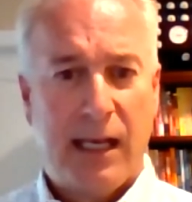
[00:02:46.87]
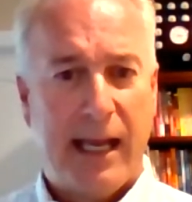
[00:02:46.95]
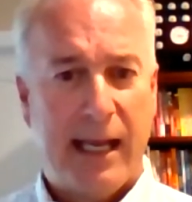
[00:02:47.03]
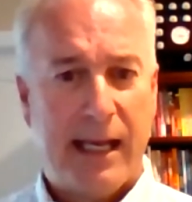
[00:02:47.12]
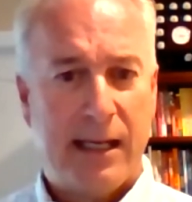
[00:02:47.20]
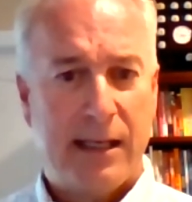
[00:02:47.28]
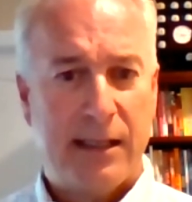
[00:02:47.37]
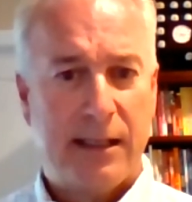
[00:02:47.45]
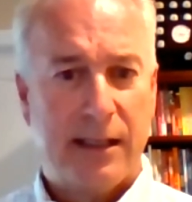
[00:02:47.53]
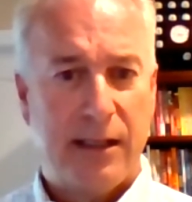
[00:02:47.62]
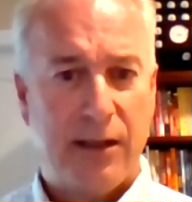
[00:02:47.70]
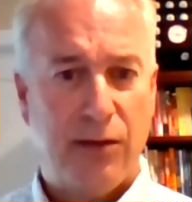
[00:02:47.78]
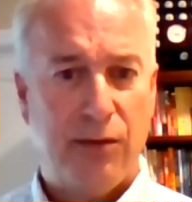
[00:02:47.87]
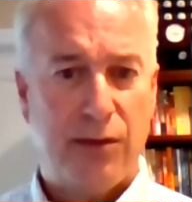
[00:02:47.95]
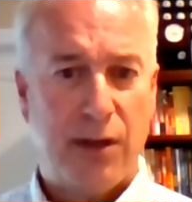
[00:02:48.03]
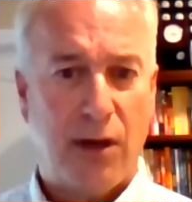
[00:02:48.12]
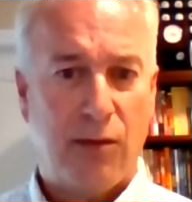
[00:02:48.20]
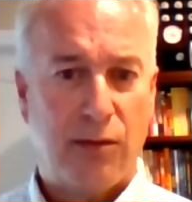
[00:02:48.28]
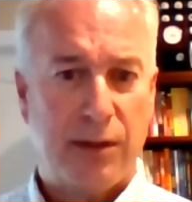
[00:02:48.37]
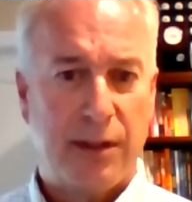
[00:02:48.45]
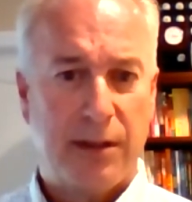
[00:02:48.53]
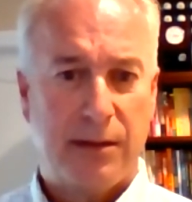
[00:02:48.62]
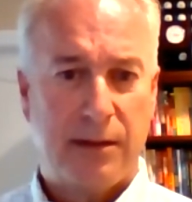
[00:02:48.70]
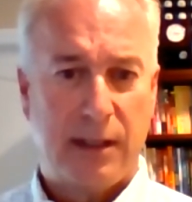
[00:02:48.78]
And you don't
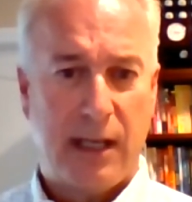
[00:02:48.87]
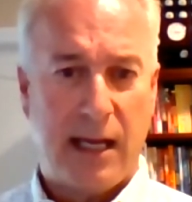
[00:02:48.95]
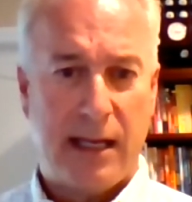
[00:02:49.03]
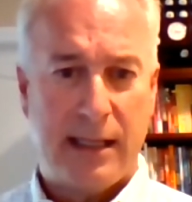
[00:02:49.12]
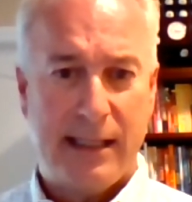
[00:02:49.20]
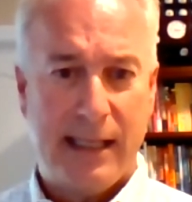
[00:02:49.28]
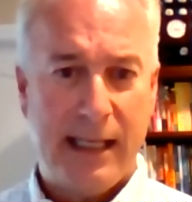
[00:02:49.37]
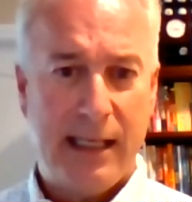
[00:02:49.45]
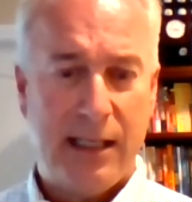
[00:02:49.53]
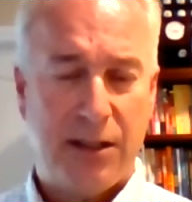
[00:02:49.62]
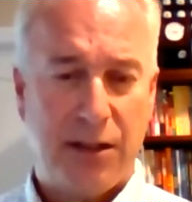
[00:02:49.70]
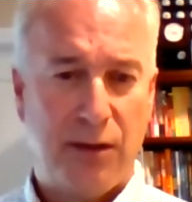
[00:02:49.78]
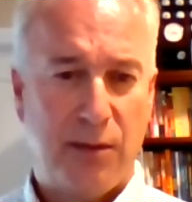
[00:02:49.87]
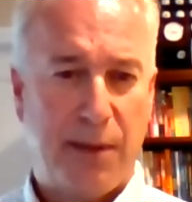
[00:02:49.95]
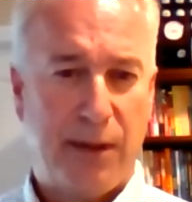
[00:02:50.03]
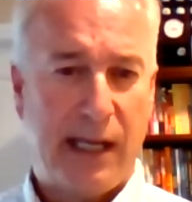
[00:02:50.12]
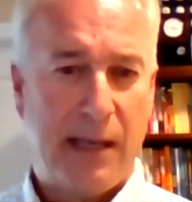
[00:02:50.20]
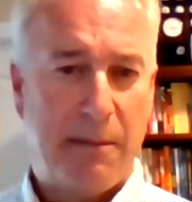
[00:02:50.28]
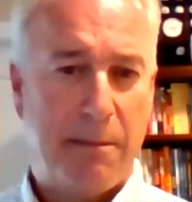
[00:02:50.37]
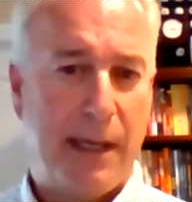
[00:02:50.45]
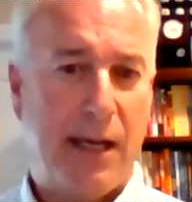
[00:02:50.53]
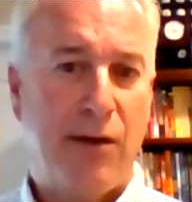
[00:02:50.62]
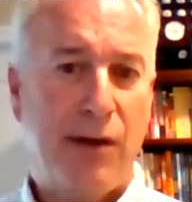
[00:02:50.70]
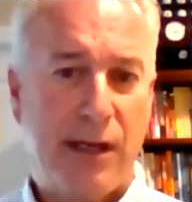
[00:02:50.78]
need to put a
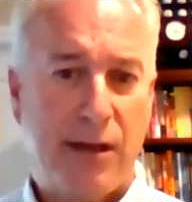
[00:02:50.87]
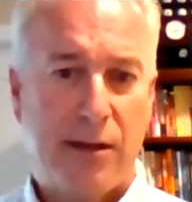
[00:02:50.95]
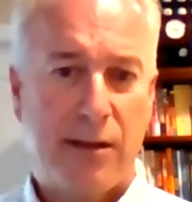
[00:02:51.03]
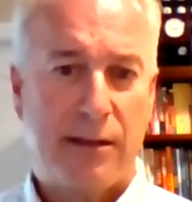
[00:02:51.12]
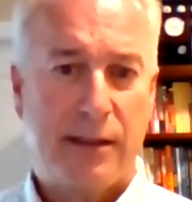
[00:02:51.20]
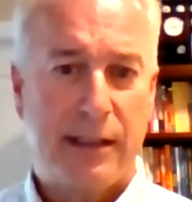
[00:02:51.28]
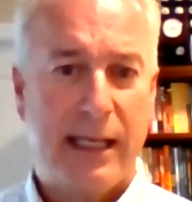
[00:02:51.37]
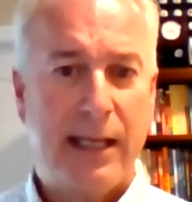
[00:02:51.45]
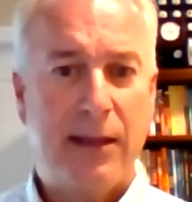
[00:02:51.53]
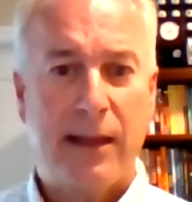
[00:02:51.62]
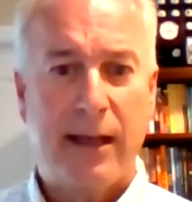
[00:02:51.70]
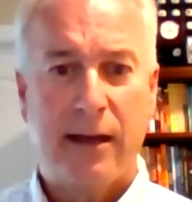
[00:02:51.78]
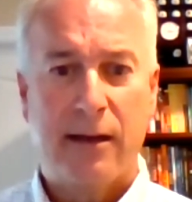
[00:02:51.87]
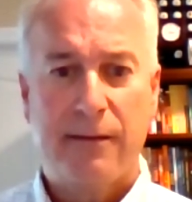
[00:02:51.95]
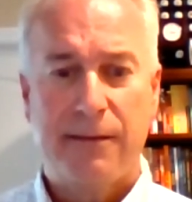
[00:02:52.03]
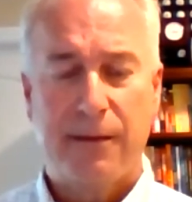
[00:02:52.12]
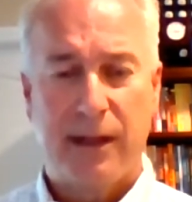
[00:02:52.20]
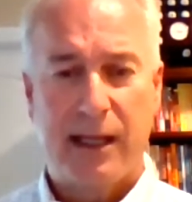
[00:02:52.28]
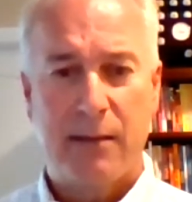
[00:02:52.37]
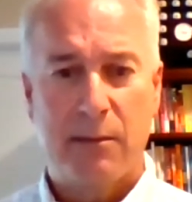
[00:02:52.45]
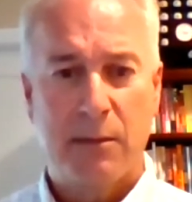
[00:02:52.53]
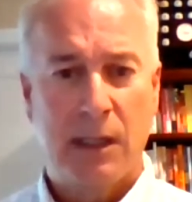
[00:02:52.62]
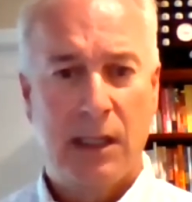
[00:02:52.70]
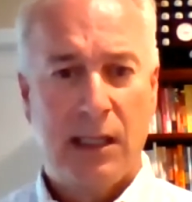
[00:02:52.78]
barrier in there for
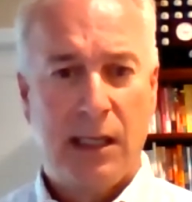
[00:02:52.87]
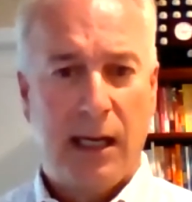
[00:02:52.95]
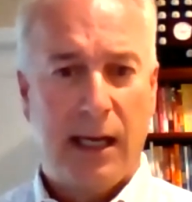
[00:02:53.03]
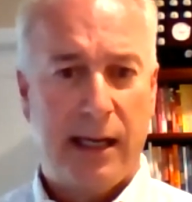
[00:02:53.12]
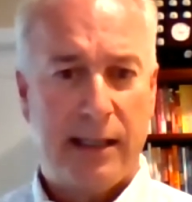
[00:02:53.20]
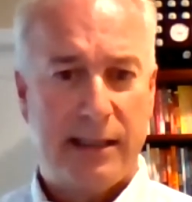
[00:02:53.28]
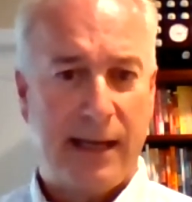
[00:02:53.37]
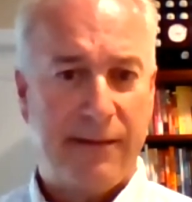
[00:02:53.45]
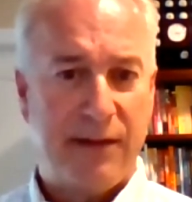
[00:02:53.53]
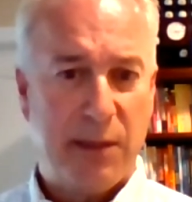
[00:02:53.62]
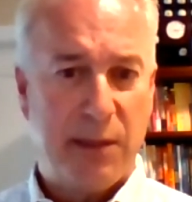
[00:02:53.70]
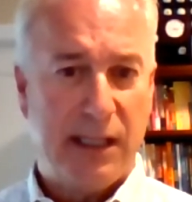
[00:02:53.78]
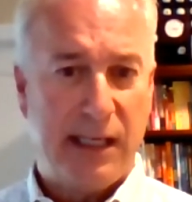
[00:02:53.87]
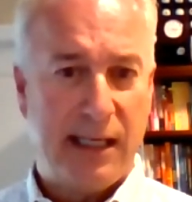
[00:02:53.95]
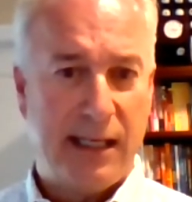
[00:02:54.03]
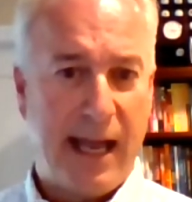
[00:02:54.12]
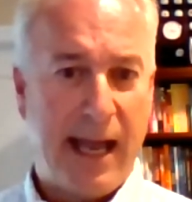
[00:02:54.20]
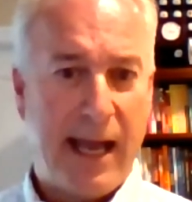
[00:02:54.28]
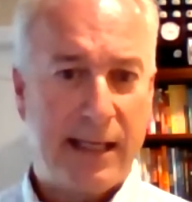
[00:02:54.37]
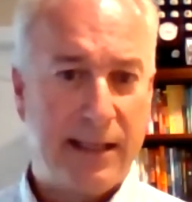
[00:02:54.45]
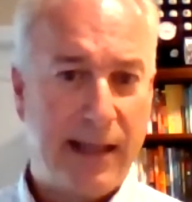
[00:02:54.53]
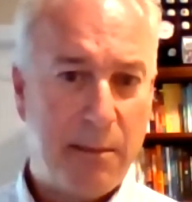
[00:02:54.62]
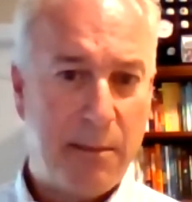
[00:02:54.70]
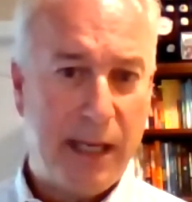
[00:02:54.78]
them to have the ability to act.
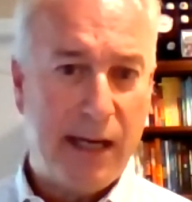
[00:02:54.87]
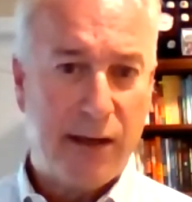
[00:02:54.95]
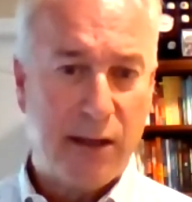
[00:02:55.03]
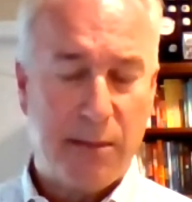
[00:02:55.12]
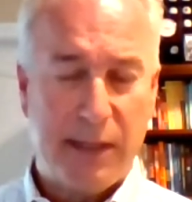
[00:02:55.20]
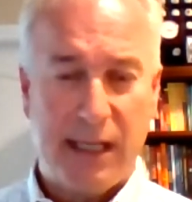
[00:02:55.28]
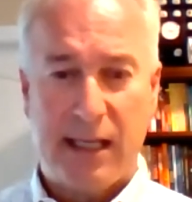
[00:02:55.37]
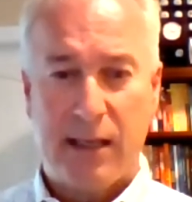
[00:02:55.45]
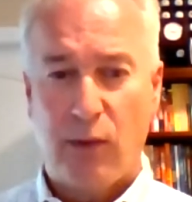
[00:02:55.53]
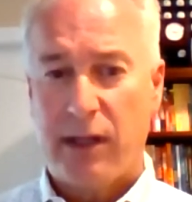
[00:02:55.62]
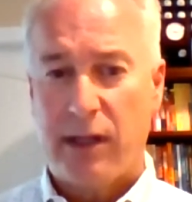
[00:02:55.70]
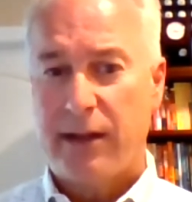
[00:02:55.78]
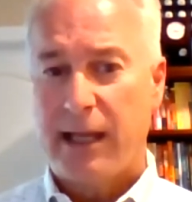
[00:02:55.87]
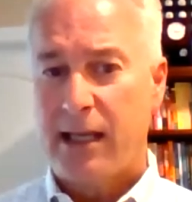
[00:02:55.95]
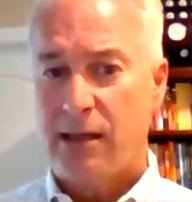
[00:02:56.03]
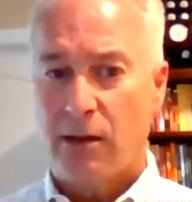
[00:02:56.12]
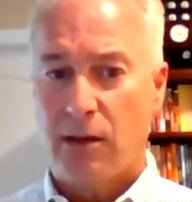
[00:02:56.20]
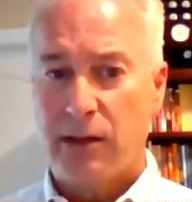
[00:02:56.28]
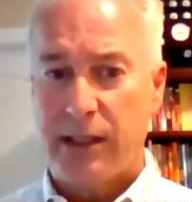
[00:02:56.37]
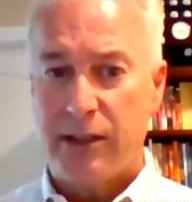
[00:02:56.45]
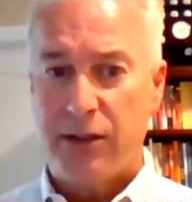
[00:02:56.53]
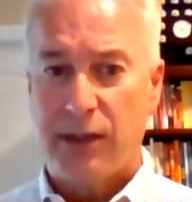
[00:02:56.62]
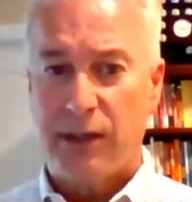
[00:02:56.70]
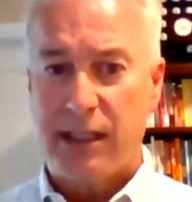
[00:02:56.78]
That barrier being, well, they can only
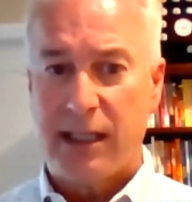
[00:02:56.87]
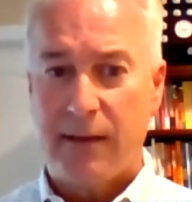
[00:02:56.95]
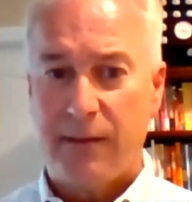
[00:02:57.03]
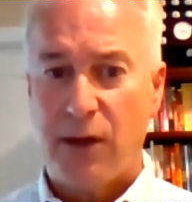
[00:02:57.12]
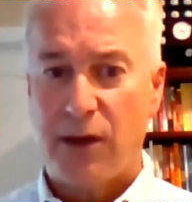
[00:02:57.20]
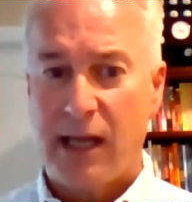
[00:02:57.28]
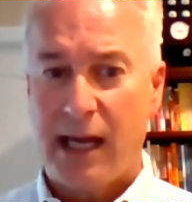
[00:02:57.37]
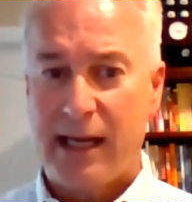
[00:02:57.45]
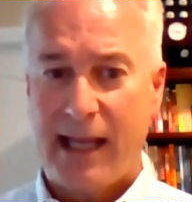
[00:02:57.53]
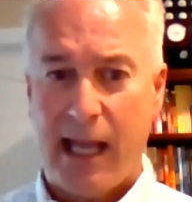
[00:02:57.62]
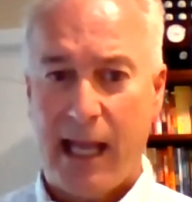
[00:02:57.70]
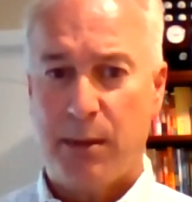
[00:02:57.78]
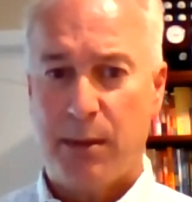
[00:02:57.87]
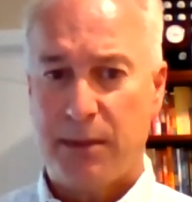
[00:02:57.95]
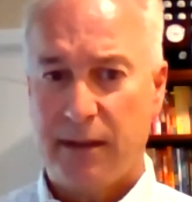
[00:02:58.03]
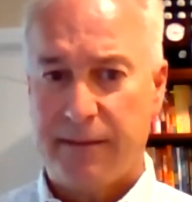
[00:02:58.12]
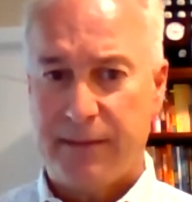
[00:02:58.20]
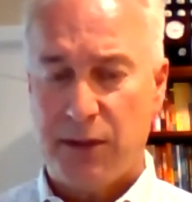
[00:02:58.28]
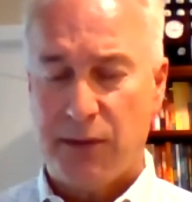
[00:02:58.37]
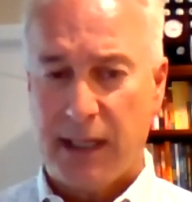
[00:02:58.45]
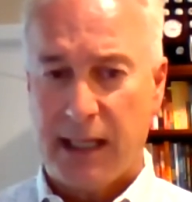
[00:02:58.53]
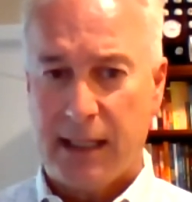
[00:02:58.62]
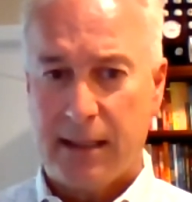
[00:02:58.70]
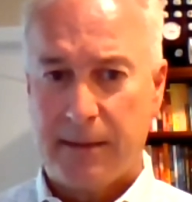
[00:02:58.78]
do it if you're not capable of
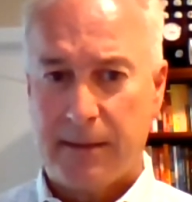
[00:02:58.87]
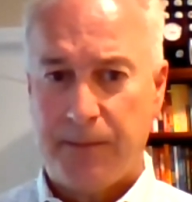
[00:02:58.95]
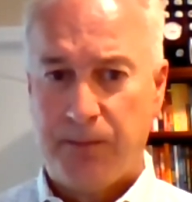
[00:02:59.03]
doing it.